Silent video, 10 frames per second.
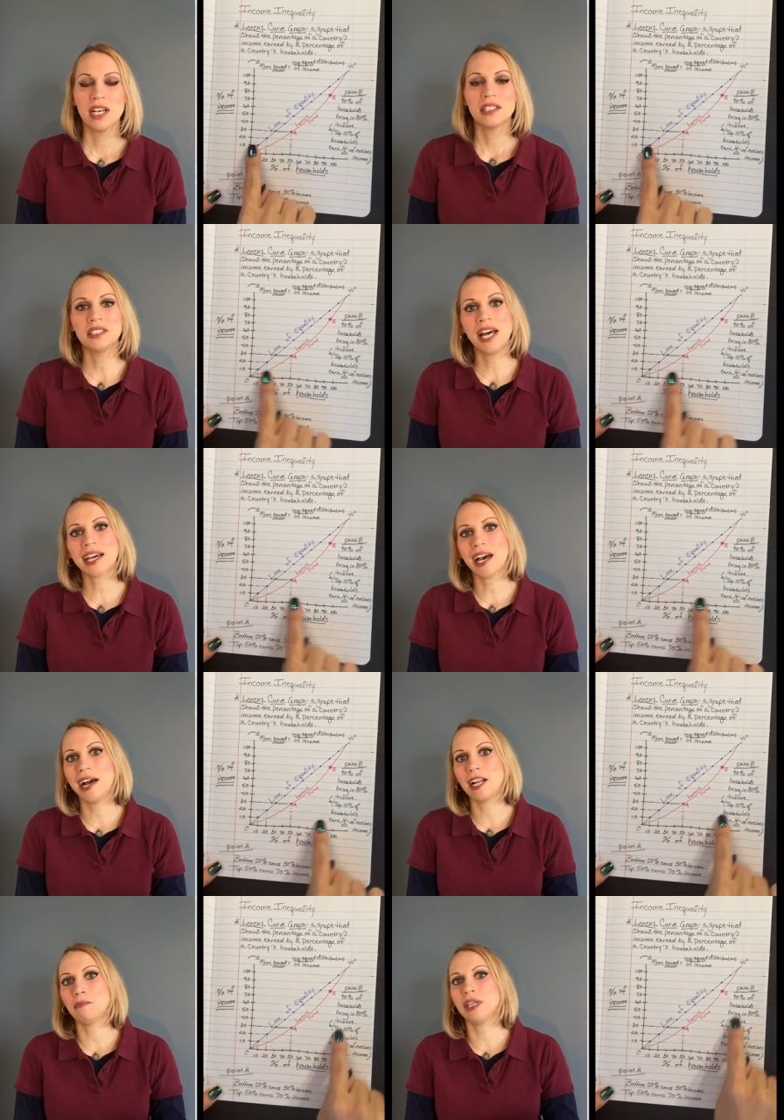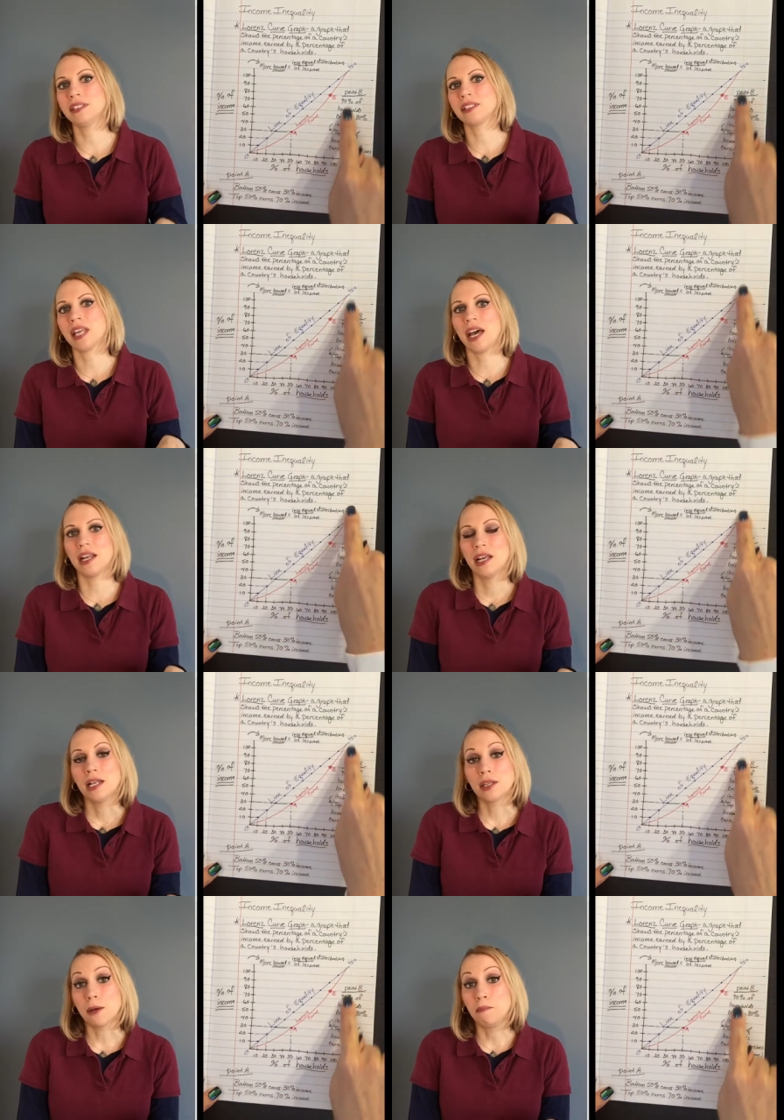then that kind of means that
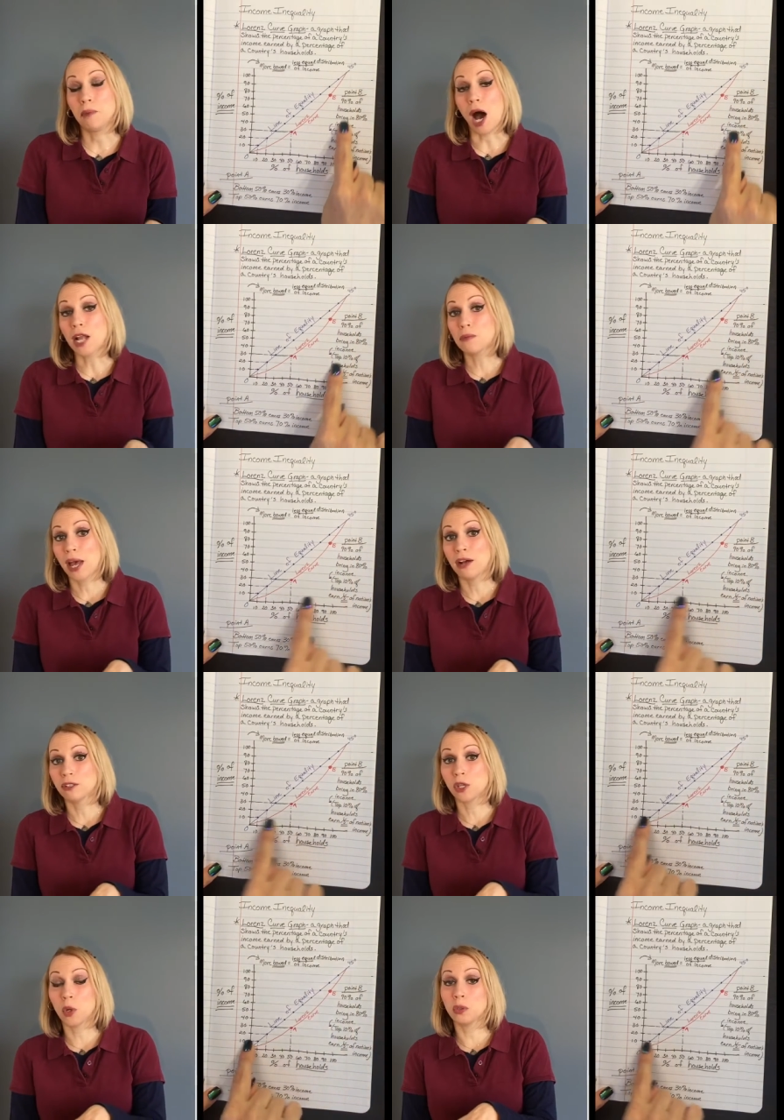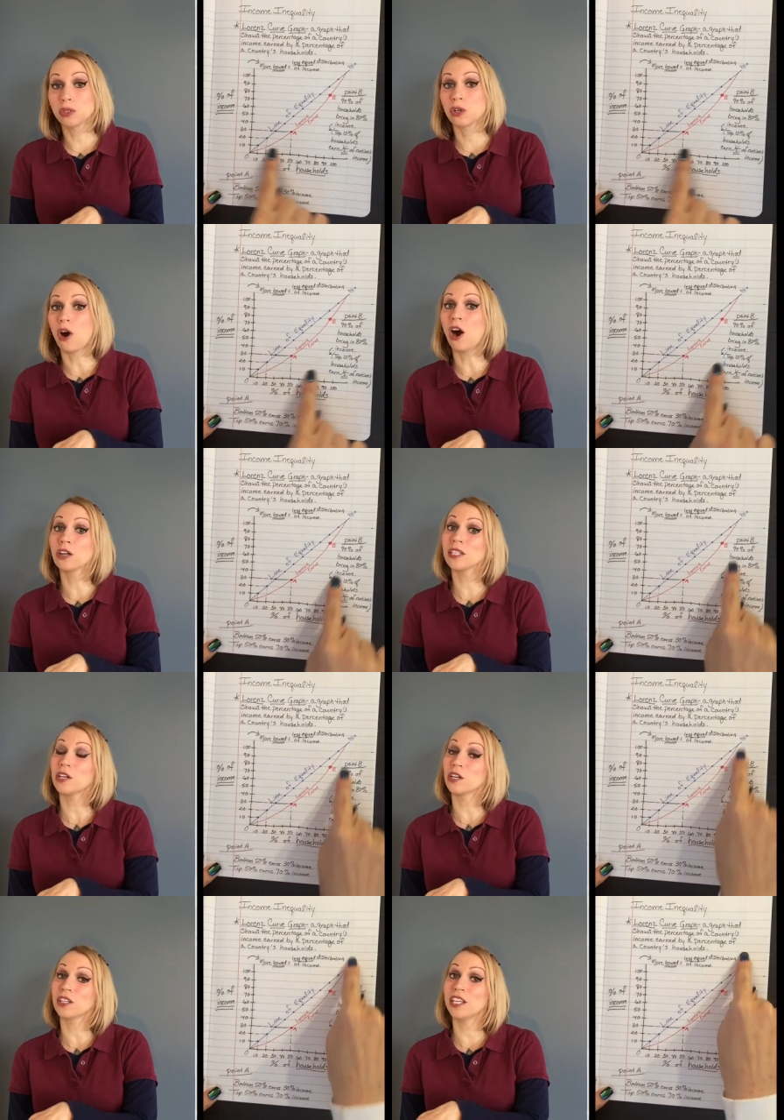the bottom households are hardly
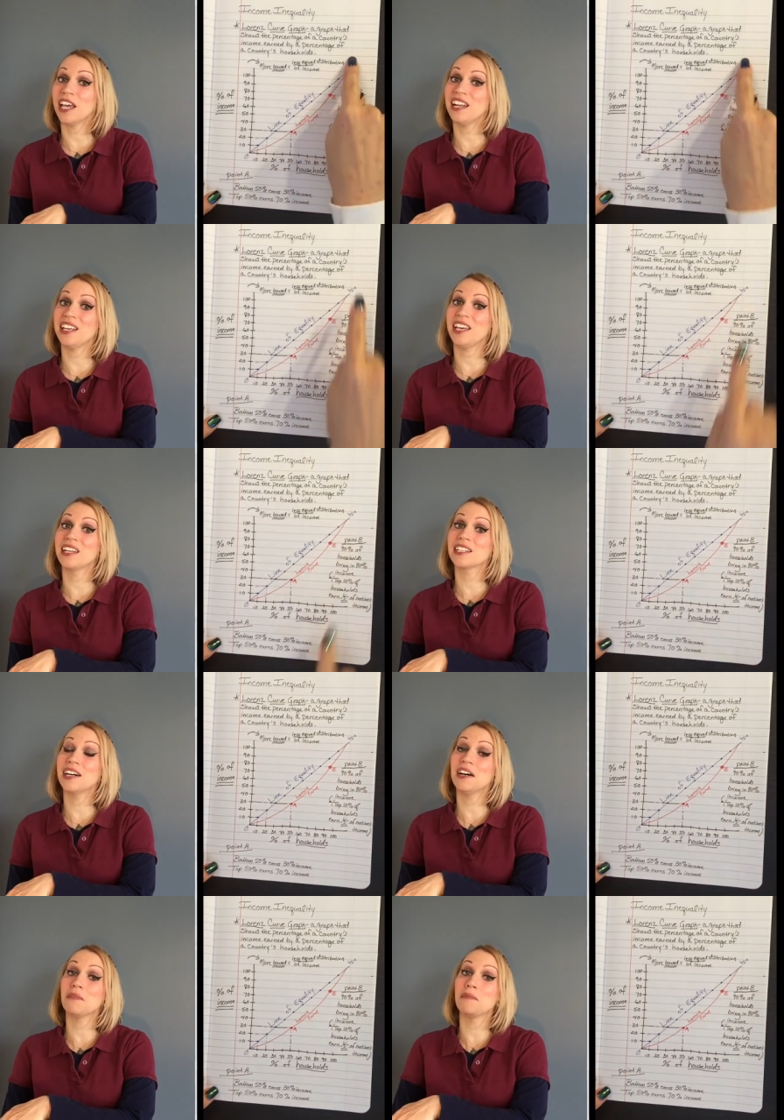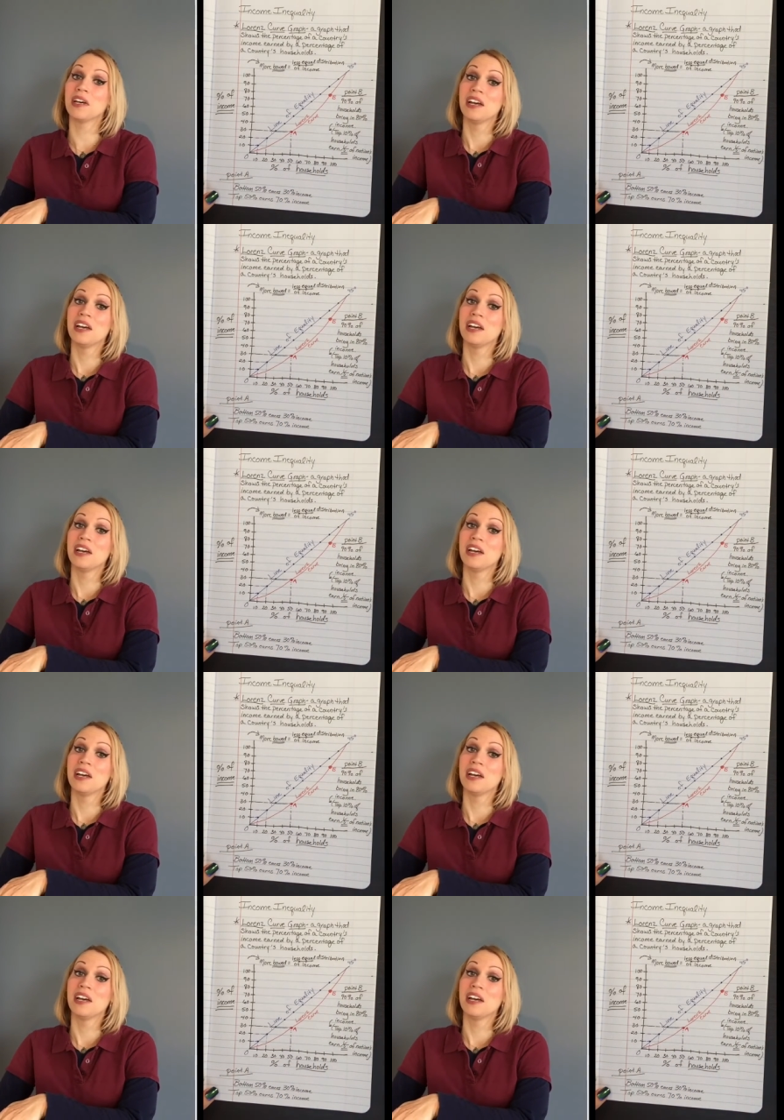earning any income.